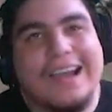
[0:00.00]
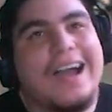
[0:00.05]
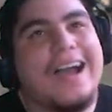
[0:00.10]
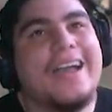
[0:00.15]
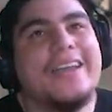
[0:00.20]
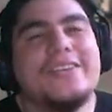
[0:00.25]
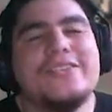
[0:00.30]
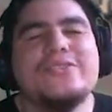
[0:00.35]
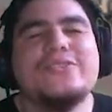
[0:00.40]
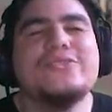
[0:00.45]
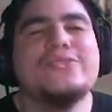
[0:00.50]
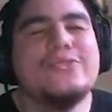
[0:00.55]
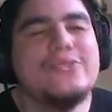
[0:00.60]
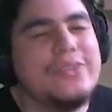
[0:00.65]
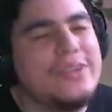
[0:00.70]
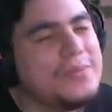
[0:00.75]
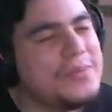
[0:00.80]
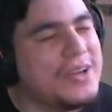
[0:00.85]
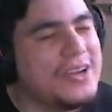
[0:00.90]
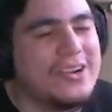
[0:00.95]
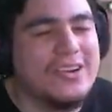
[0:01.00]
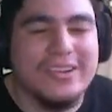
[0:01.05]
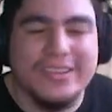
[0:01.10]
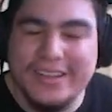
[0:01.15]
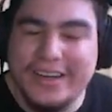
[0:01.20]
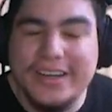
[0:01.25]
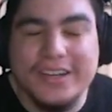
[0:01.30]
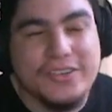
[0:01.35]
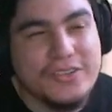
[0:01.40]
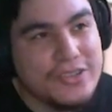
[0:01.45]
I knew in my heart
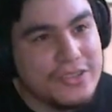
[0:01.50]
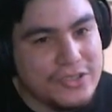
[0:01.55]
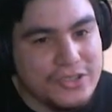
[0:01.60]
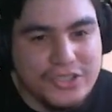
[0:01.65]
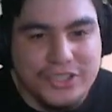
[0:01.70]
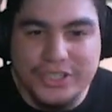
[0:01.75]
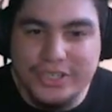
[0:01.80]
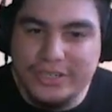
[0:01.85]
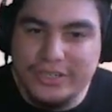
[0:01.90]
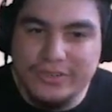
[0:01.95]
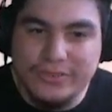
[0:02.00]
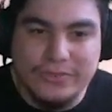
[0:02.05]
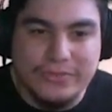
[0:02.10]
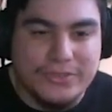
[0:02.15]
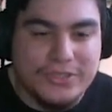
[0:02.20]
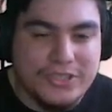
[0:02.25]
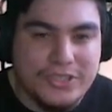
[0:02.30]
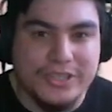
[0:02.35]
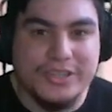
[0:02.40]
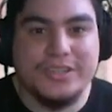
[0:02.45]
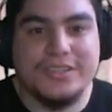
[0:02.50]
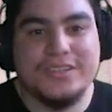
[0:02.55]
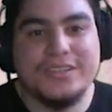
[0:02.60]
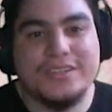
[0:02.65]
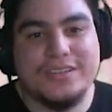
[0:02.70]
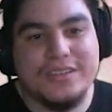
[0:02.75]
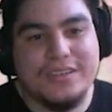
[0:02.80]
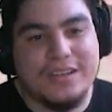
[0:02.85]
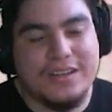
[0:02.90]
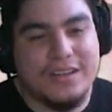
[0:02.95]
that I should have
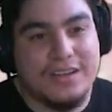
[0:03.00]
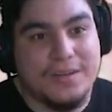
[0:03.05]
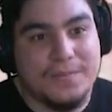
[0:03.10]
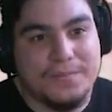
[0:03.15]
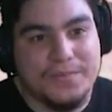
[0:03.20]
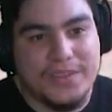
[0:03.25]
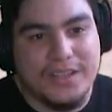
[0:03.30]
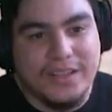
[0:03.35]
just um,